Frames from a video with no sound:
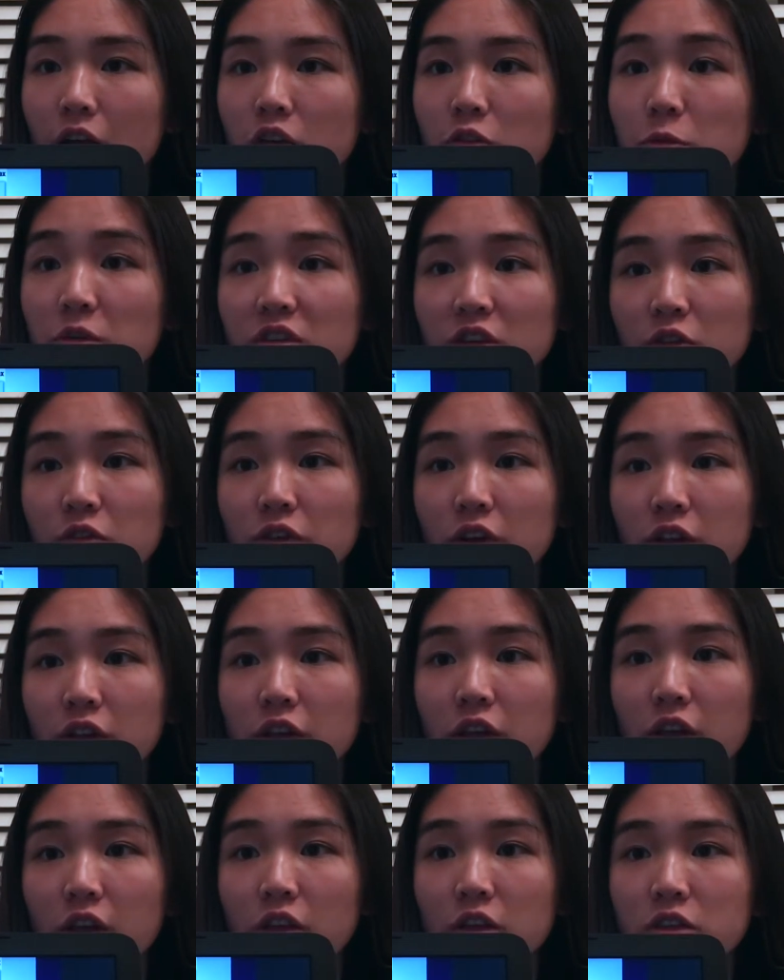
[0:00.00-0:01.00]

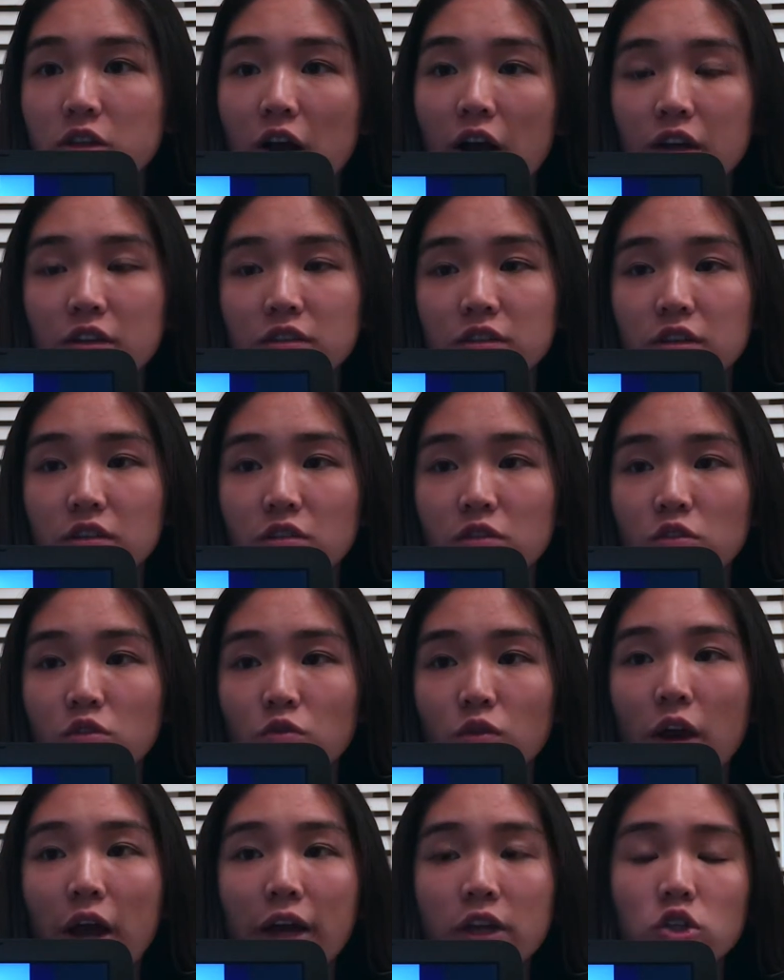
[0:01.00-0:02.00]
Specifically, the toxins
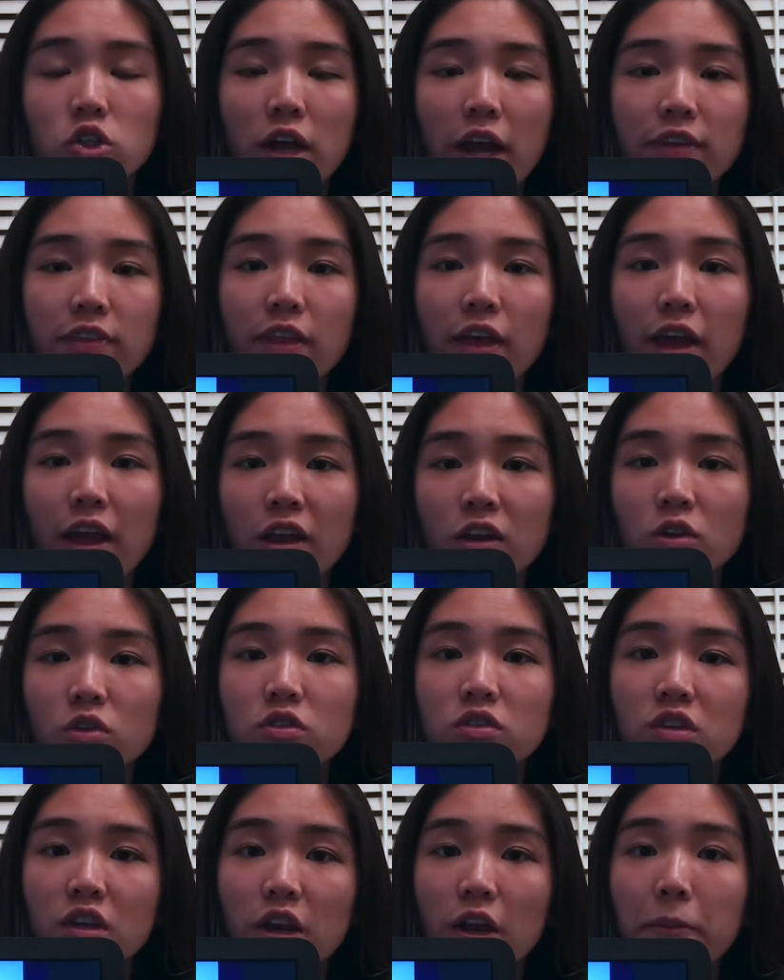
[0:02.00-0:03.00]
hijack the
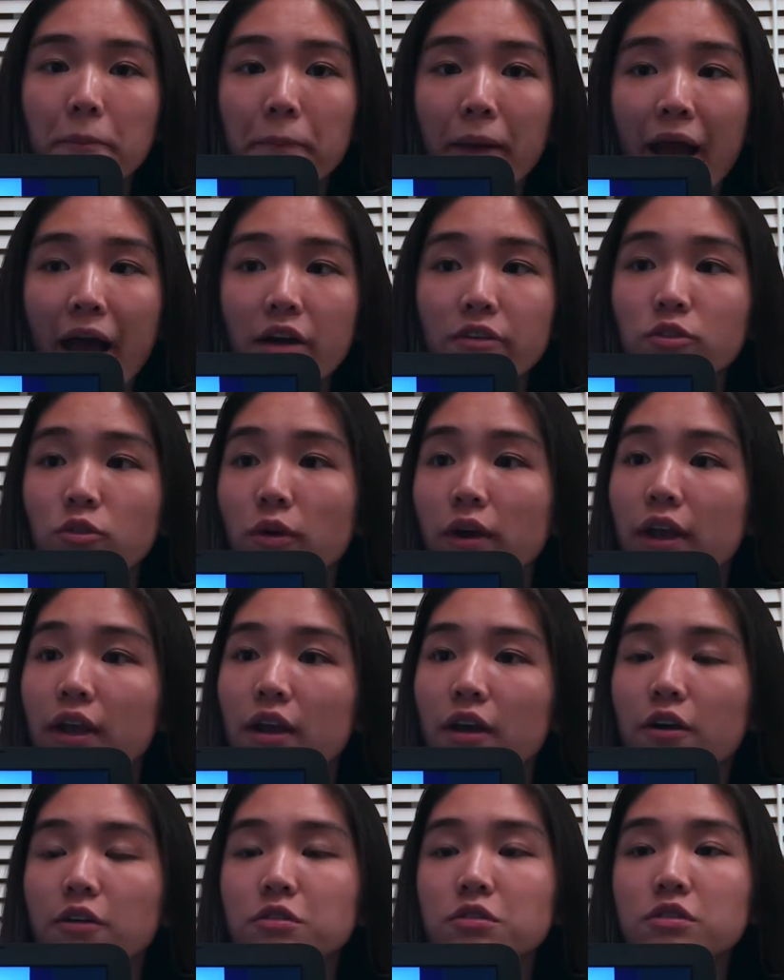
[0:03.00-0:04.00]
endocytic
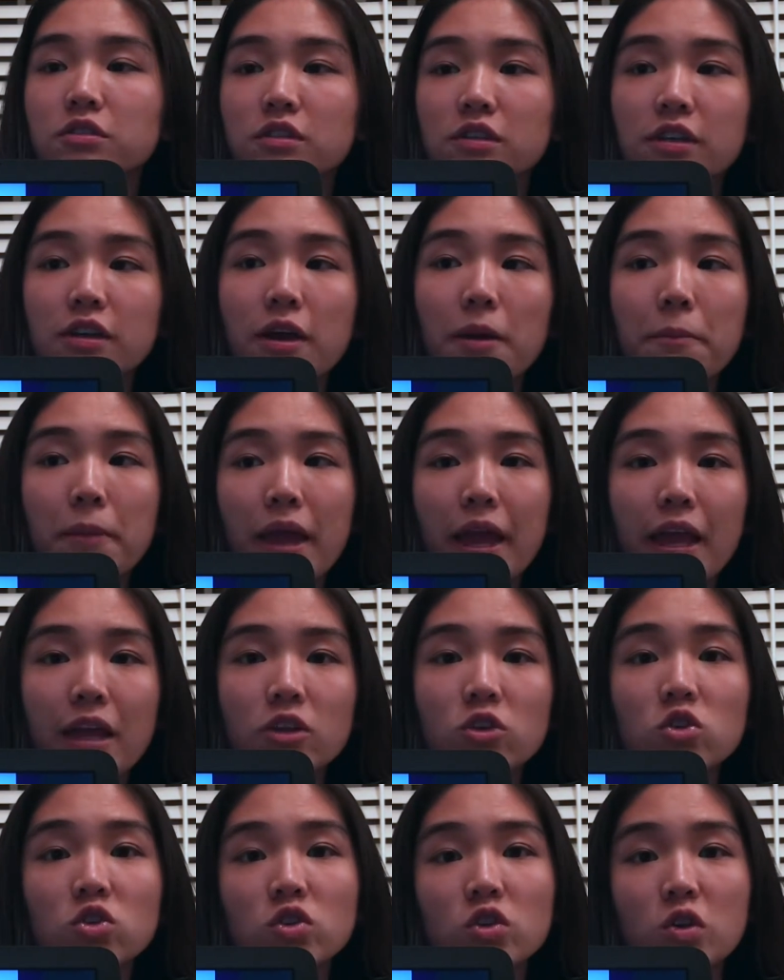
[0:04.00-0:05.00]
pathway of
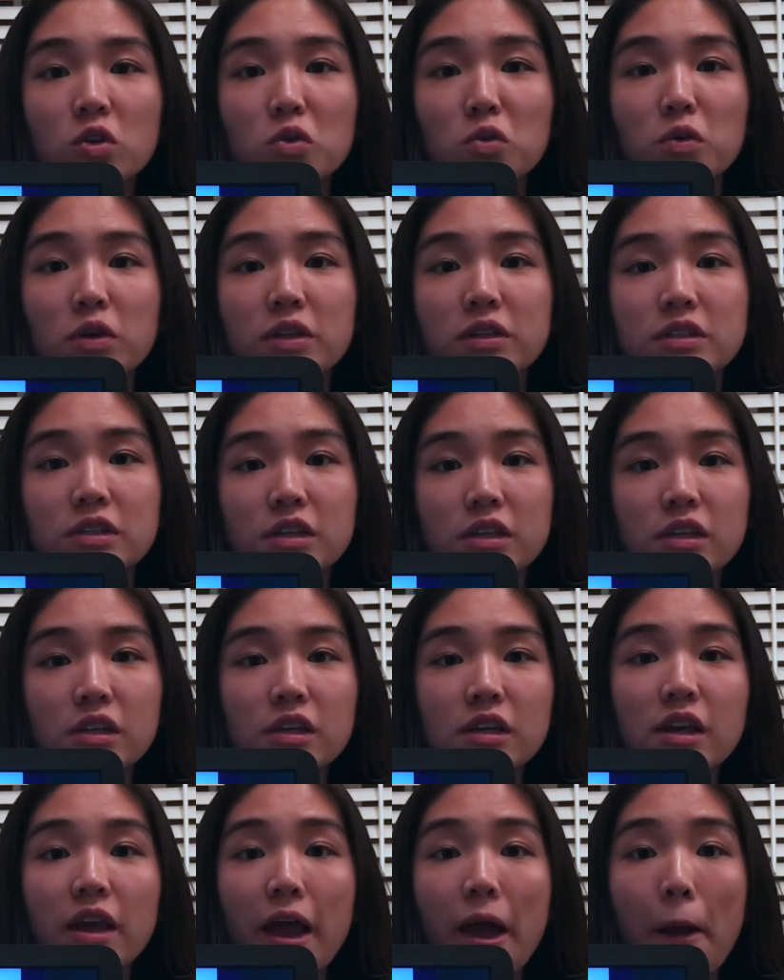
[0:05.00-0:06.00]
CMH2 and
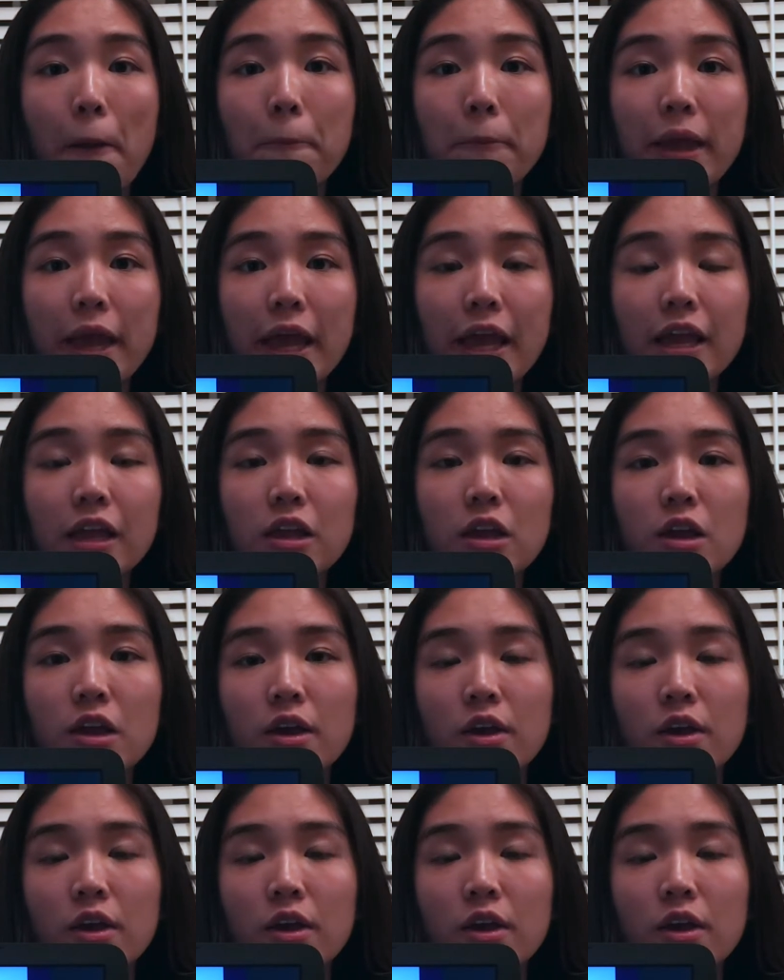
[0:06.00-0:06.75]
TEM8,